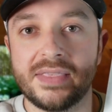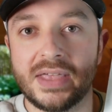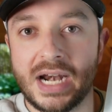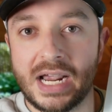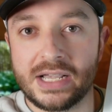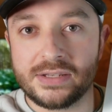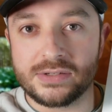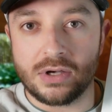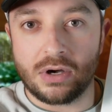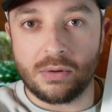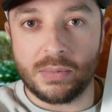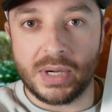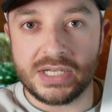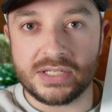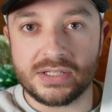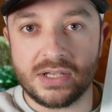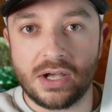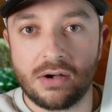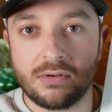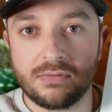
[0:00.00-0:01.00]
that I saw
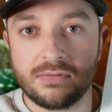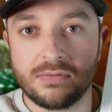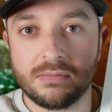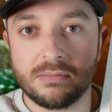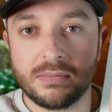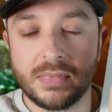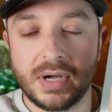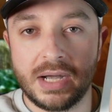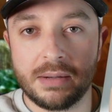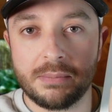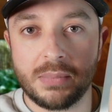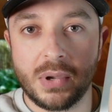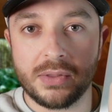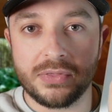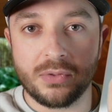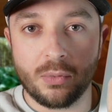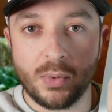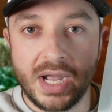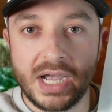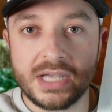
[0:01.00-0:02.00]
myself.
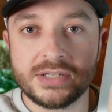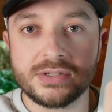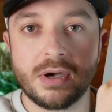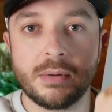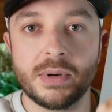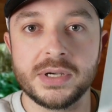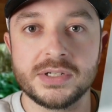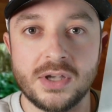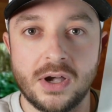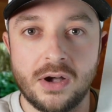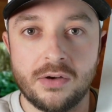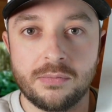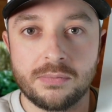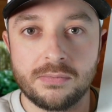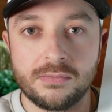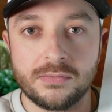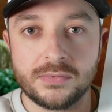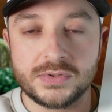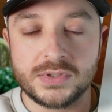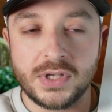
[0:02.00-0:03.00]
But the way I saw myself
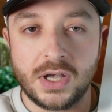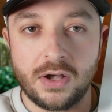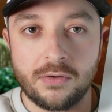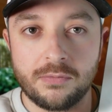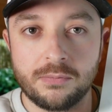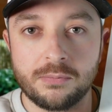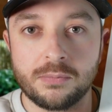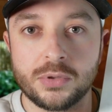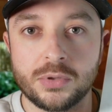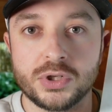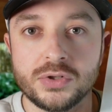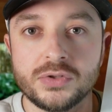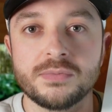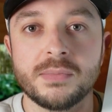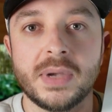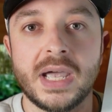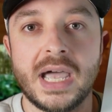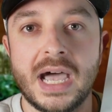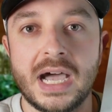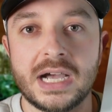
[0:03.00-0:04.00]

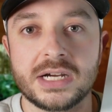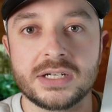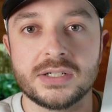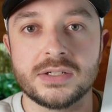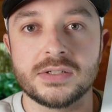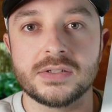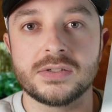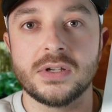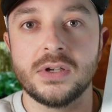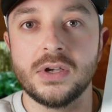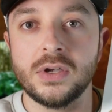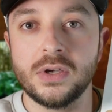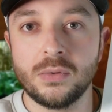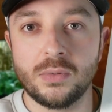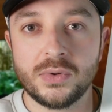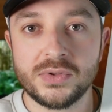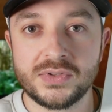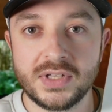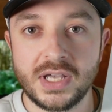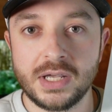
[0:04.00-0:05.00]
produced my actions,
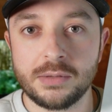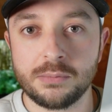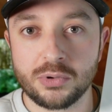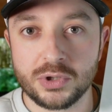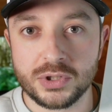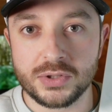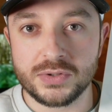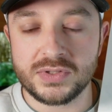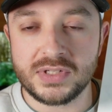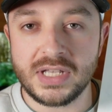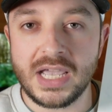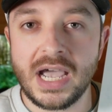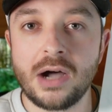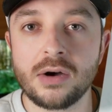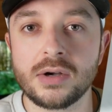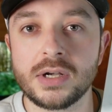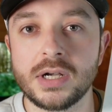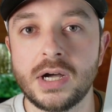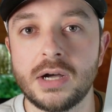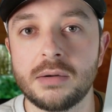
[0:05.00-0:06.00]
which then produced the
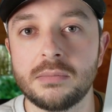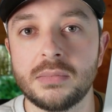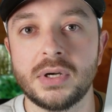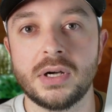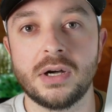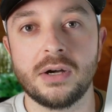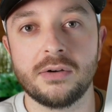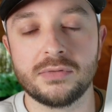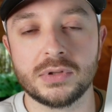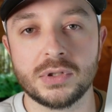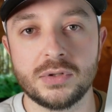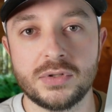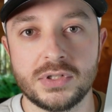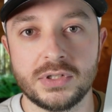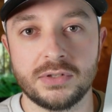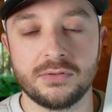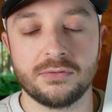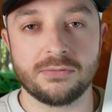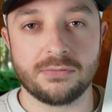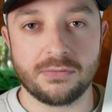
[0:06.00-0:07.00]
outcome of
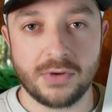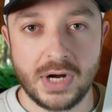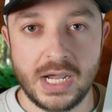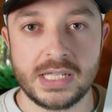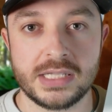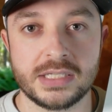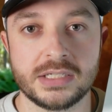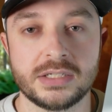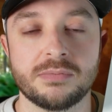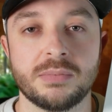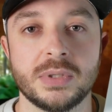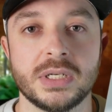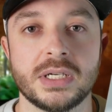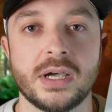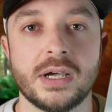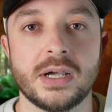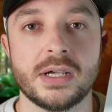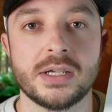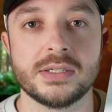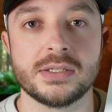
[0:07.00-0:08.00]
losing friends
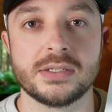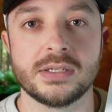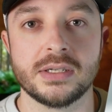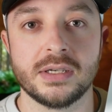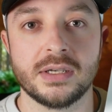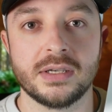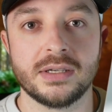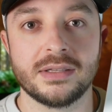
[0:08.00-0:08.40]
because